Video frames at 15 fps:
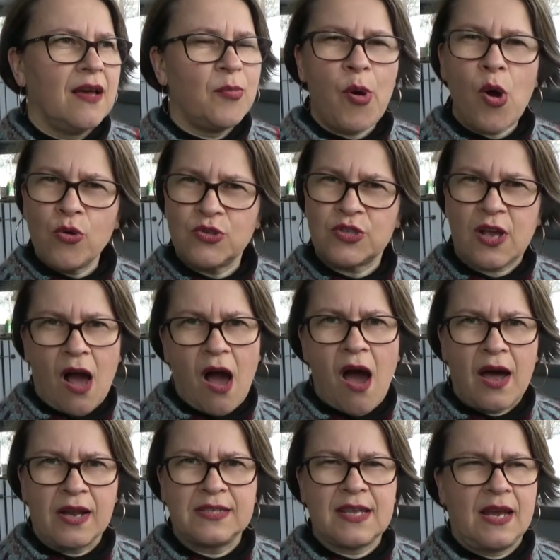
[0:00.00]

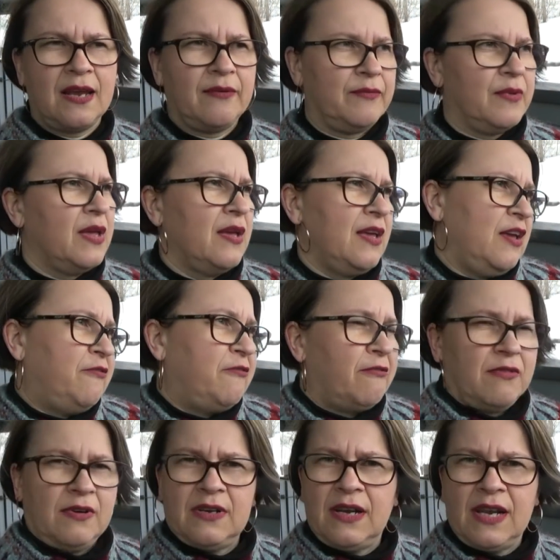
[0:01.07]
postcards. And if,
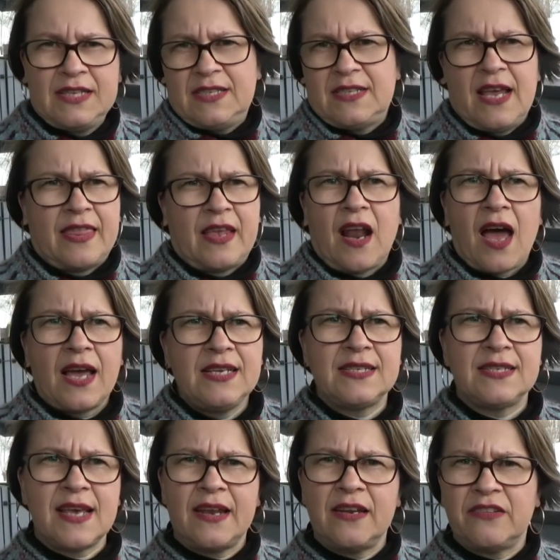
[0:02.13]
let's say that I
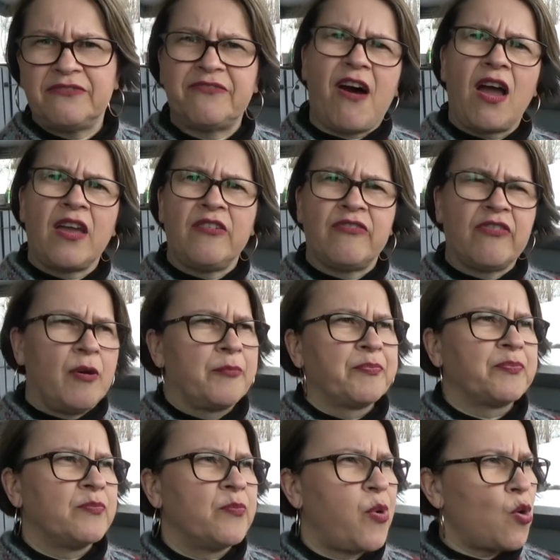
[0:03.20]
send 5
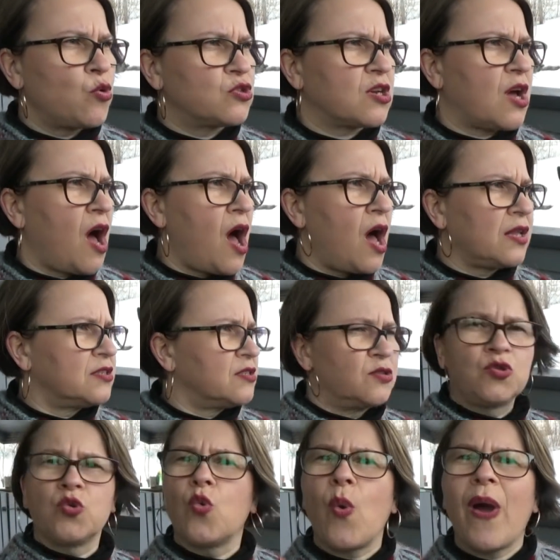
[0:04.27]
postcards
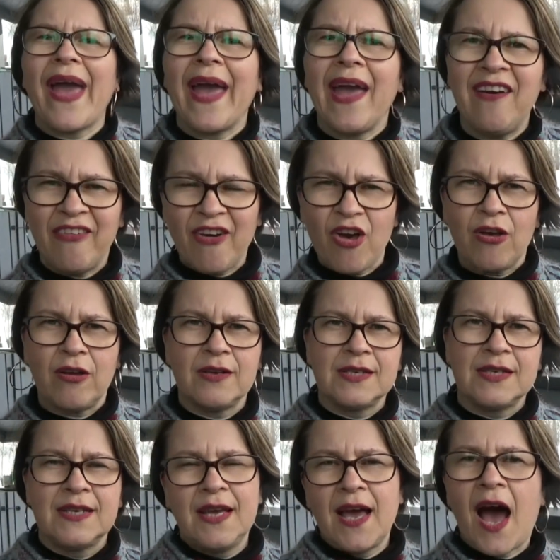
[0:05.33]
to wherever,
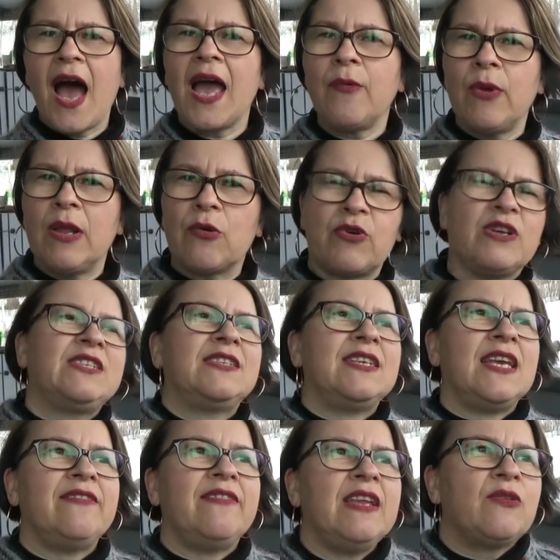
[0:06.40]
I will
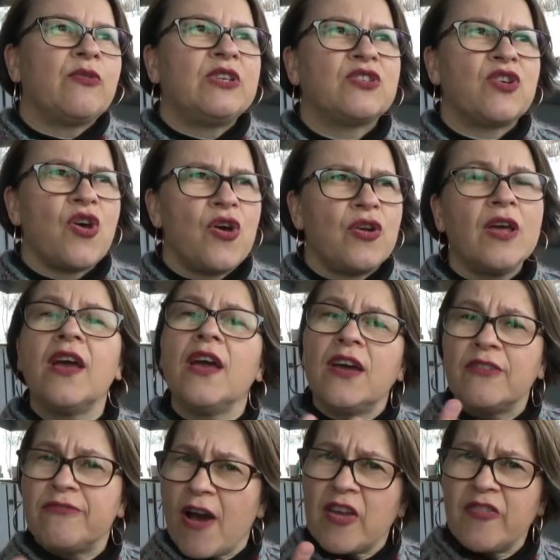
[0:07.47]
receive in return
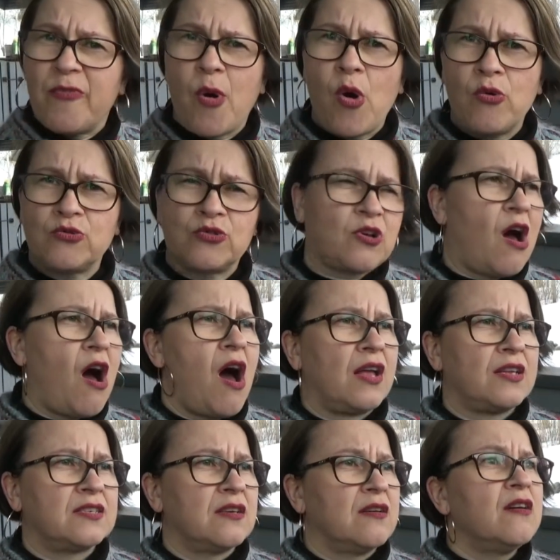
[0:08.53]
5
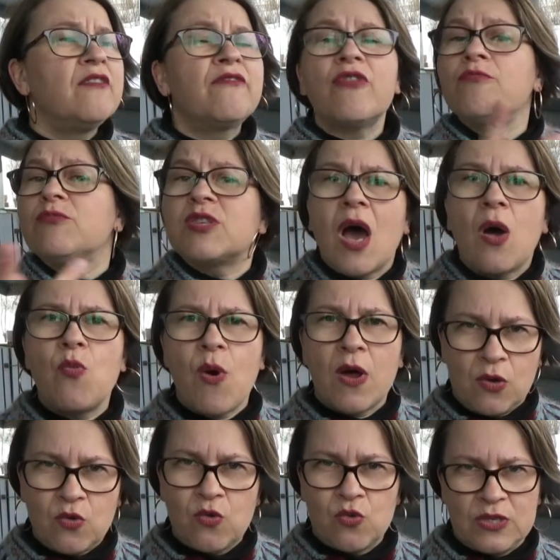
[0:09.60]
postcards from
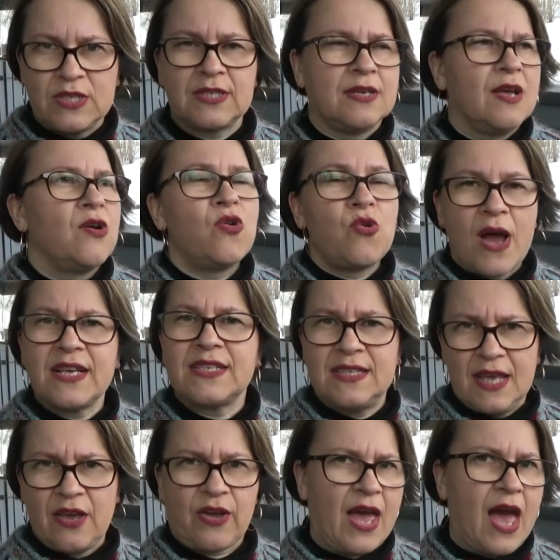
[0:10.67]
someone who has
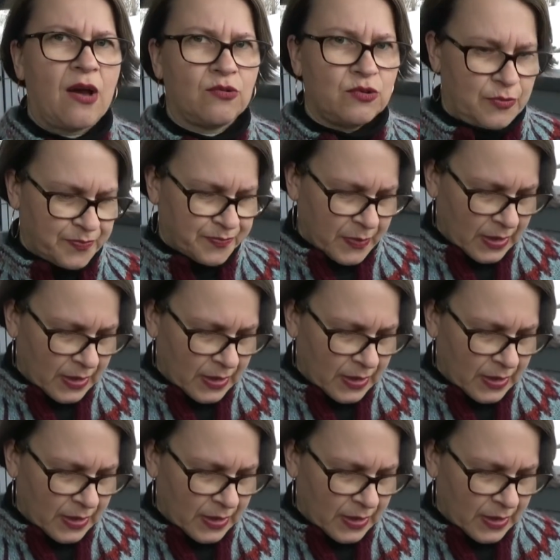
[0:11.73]
the account